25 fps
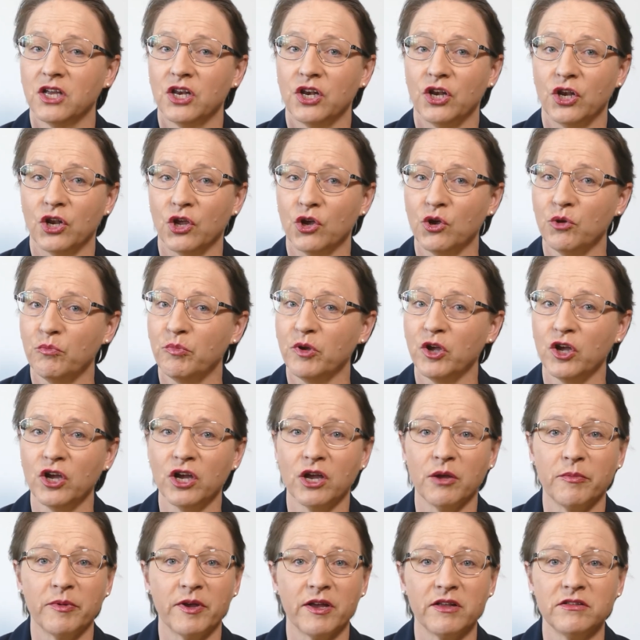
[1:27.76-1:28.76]
No
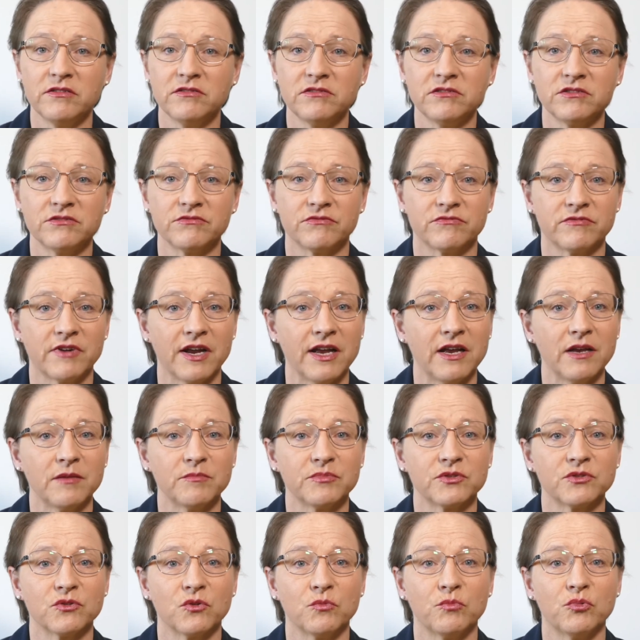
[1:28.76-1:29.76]
burger buns,
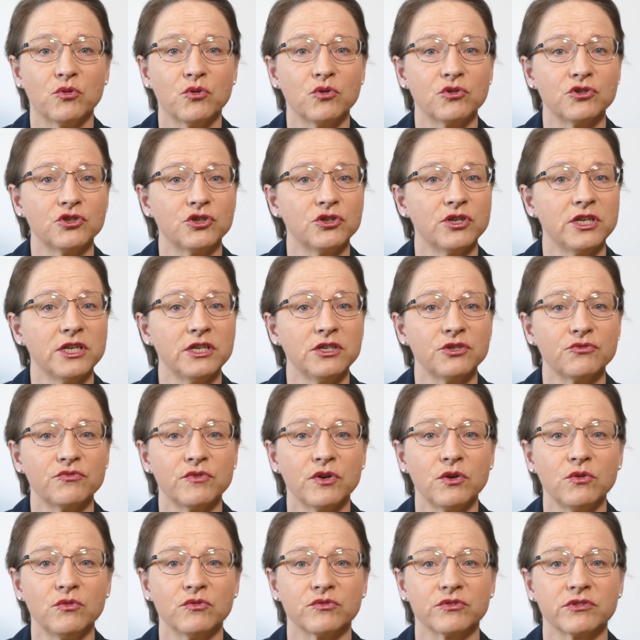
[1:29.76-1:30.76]
wraps or Portuguese
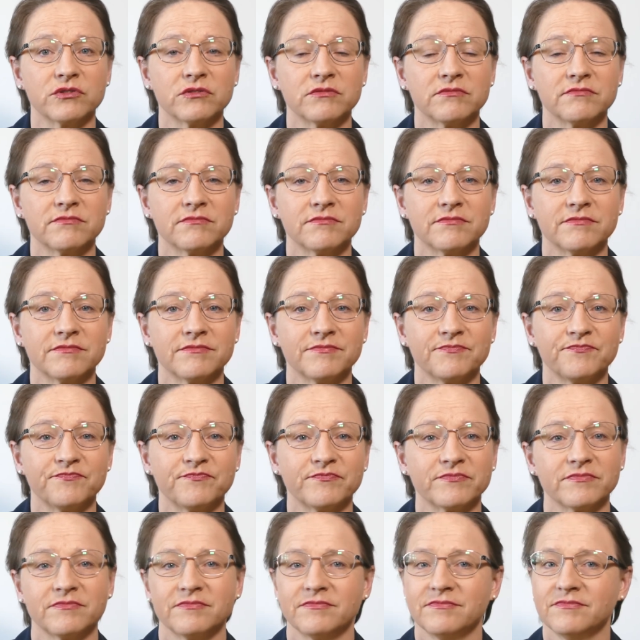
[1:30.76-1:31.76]
rolls.
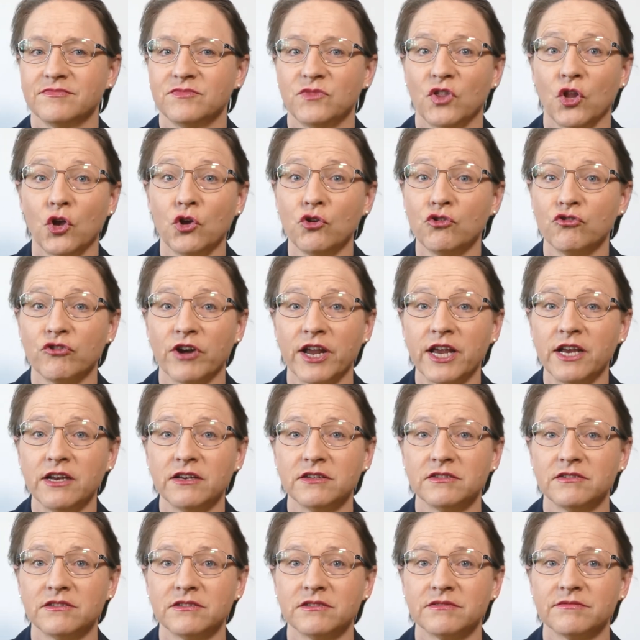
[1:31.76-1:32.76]
No
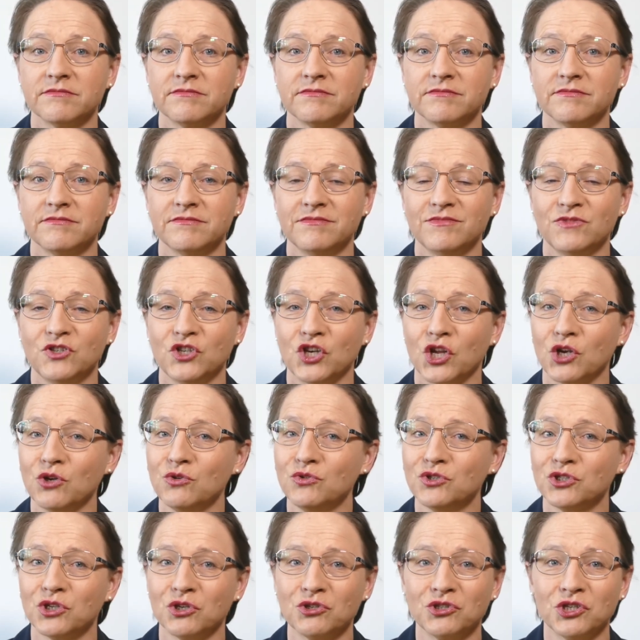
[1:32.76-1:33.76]
Greggs, no
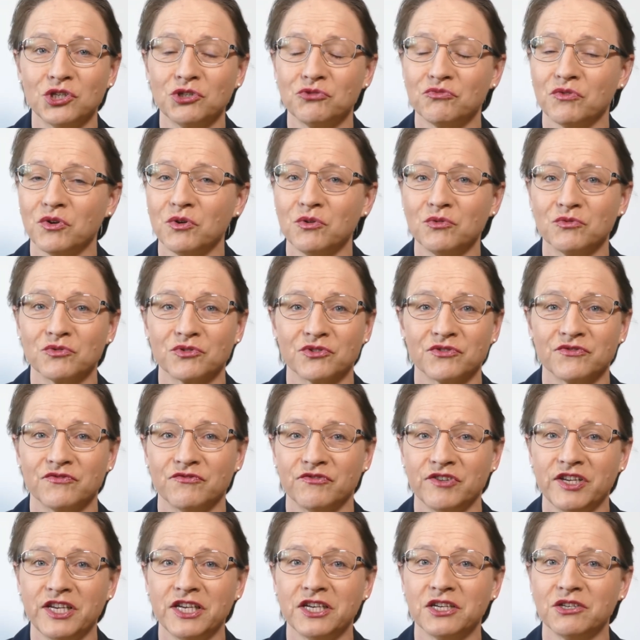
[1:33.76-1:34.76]
sausage rolls,
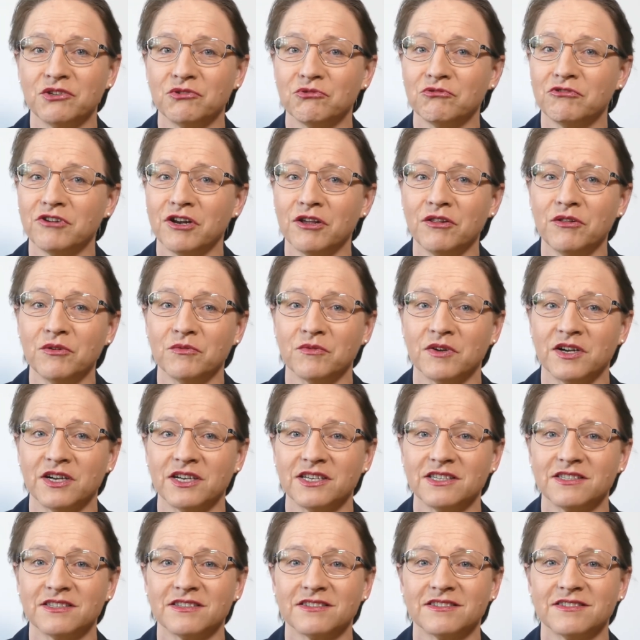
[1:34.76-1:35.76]
vegan or
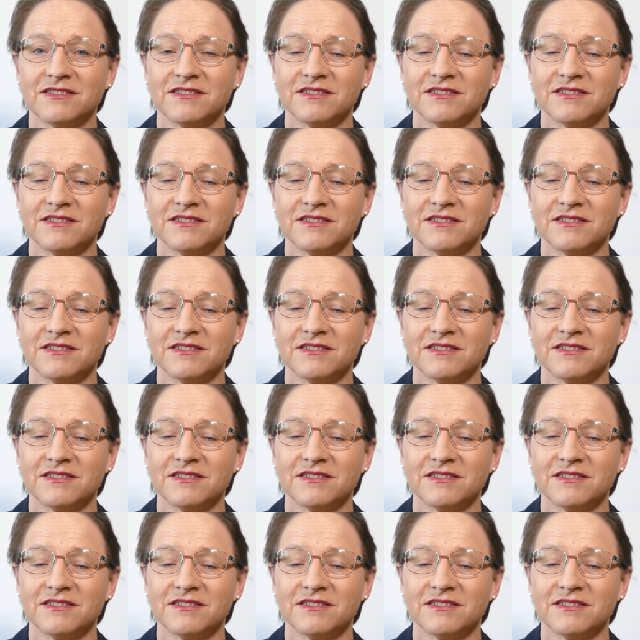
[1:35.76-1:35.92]
otherwise.